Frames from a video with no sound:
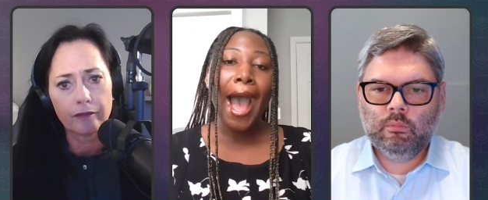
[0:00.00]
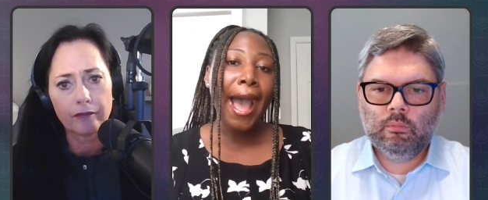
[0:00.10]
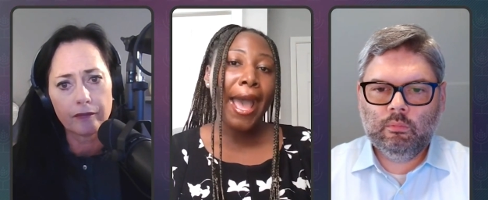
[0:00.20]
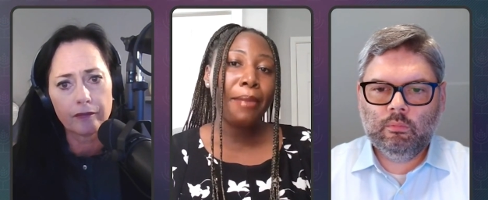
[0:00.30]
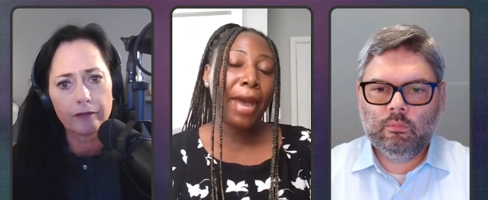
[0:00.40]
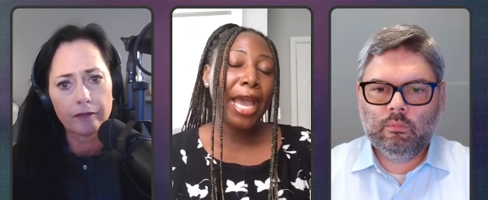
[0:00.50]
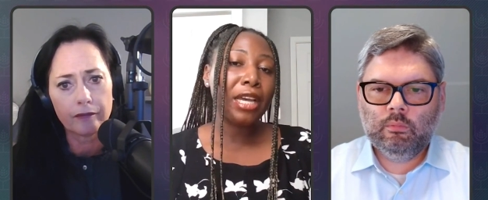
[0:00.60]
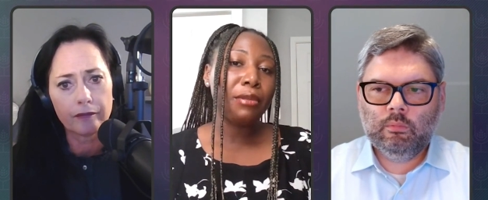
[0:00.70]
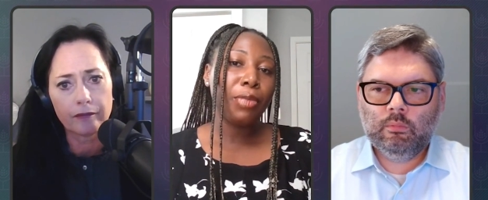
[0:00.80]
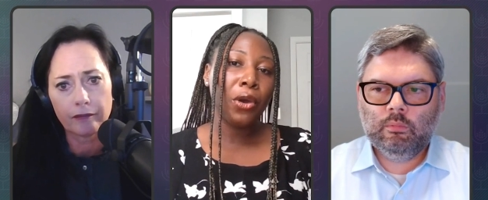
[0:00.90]
Speaker 1: I
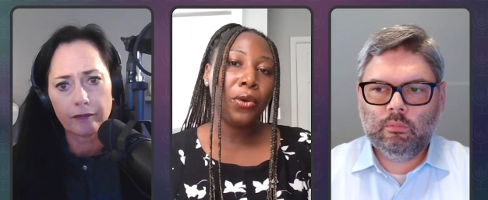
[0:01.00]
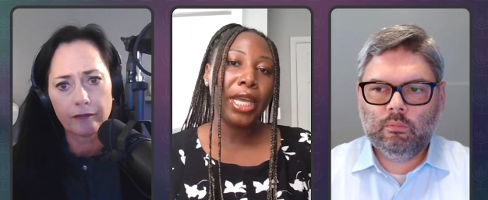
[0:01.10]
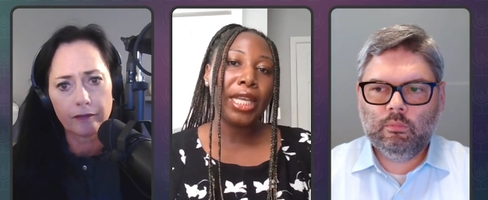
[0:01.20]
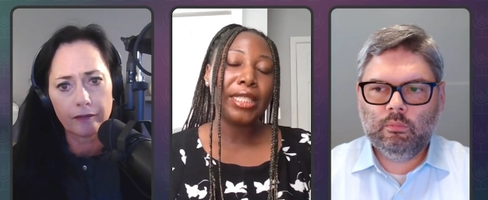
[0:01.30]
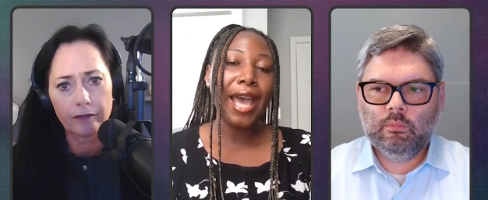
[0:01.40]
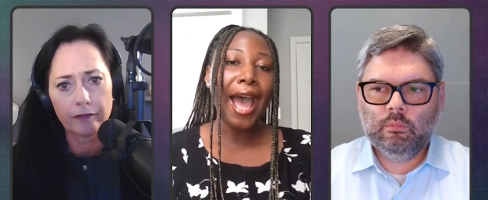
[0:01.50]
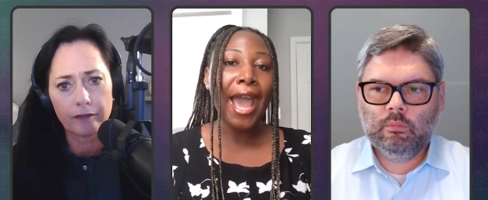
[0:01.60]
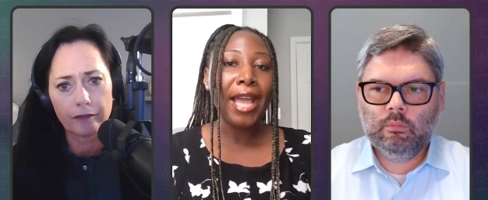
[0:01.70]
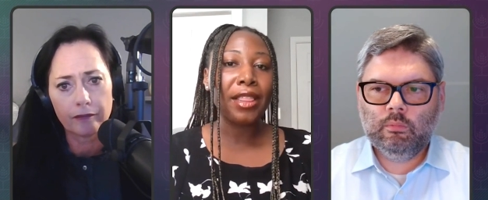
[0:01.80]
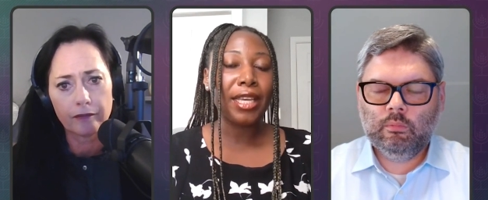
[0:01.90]
my components,
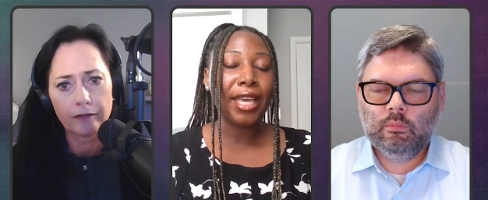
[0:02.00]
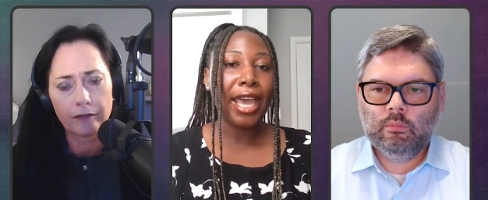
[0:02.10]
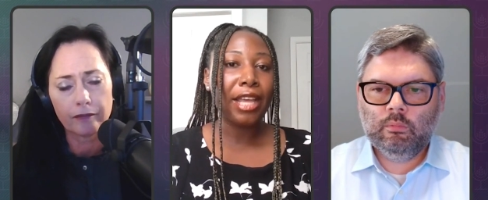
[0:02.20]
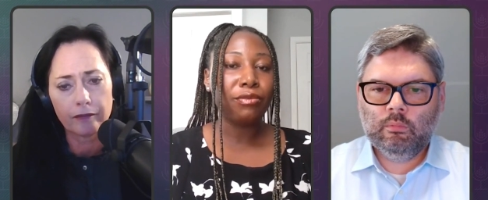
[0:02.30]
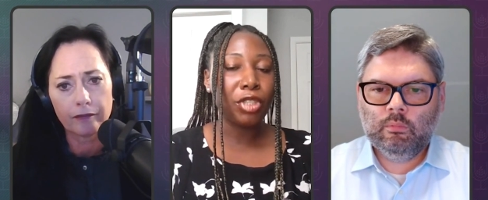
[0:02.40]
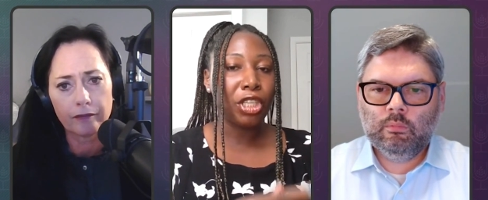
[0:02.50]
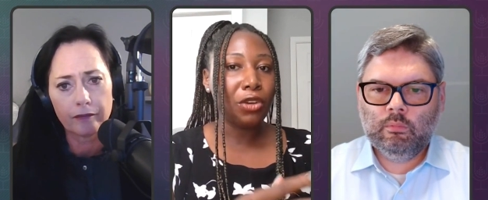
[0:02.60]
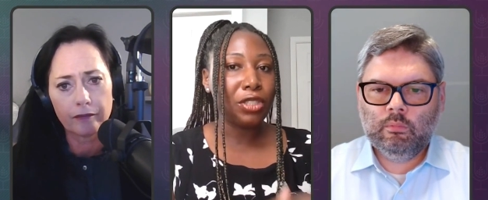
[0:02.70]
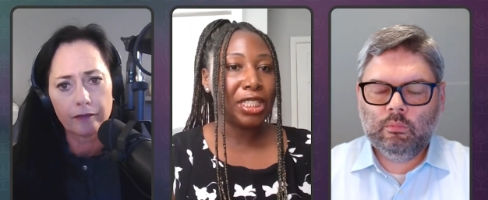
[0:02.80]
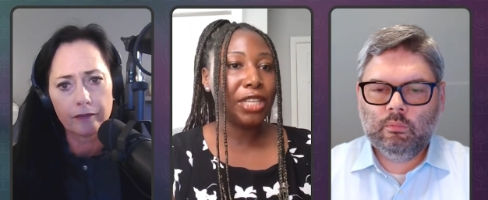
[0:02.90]
I look at, you
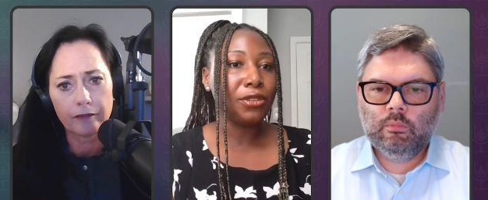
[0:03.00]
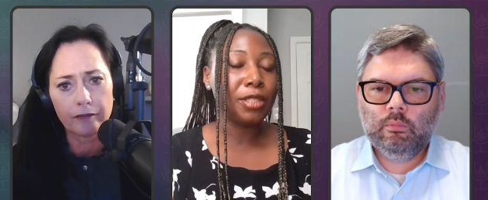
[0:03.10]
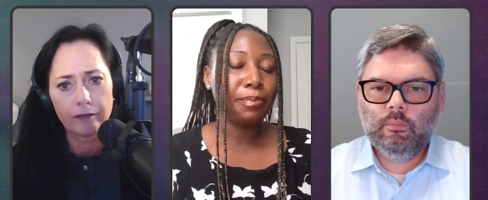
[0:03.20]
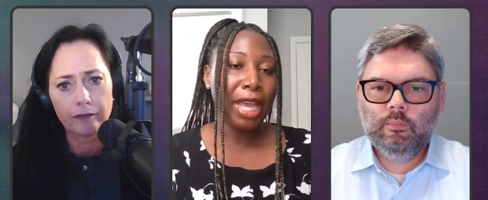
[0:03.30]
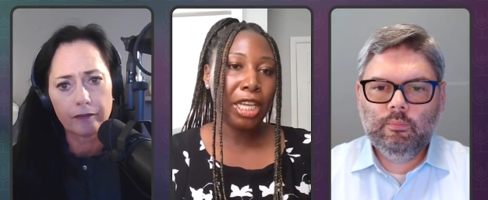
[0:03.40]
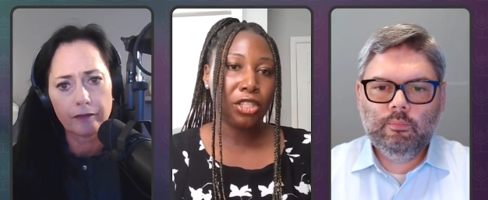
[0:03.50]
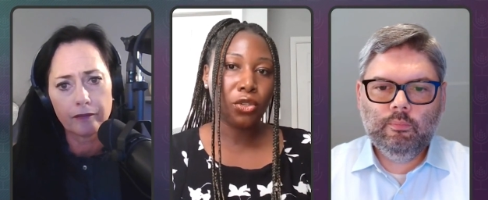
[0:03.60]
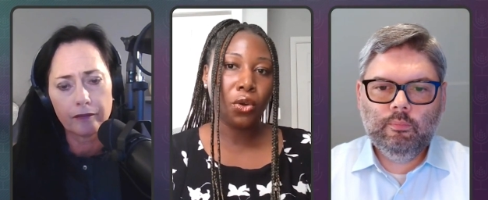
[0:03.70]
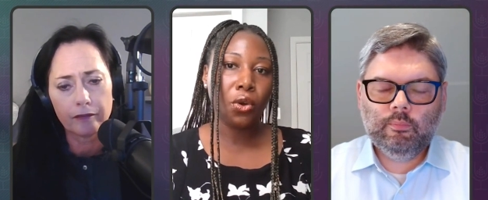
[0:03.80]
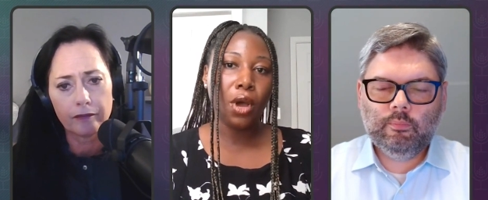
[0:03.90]
know,
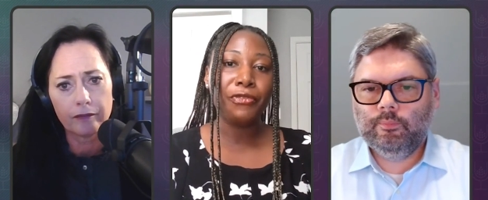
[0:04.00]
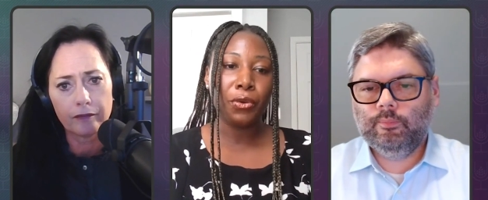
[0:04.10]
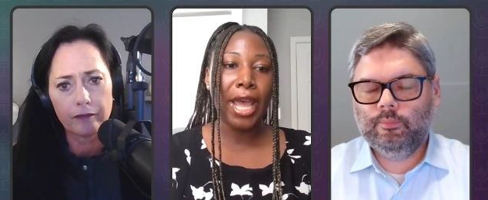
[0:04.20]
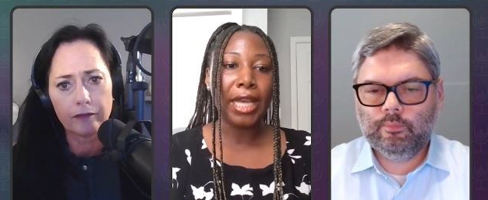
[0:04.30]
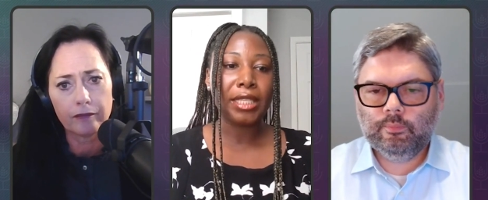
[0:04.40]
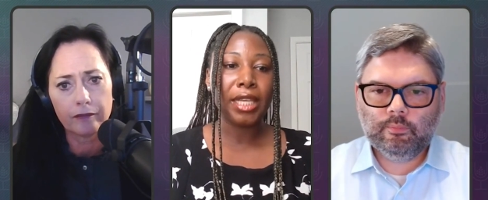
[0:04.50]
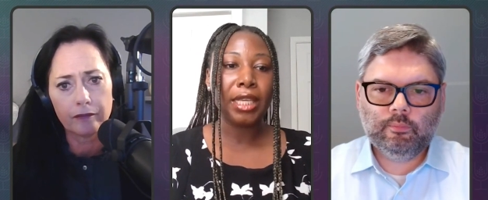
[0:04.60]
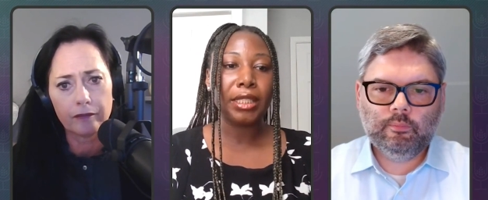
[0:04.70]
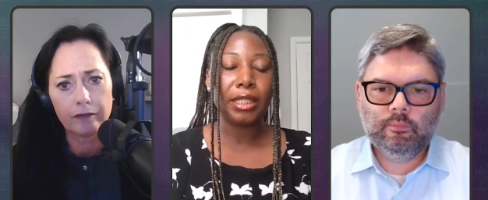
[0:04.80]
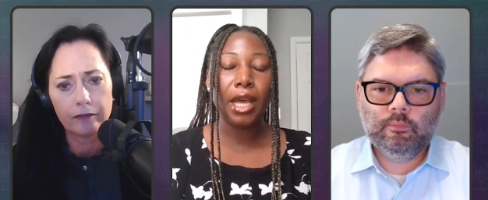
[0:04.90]
geospatial food
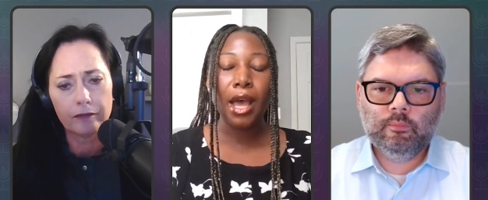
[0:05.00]
access.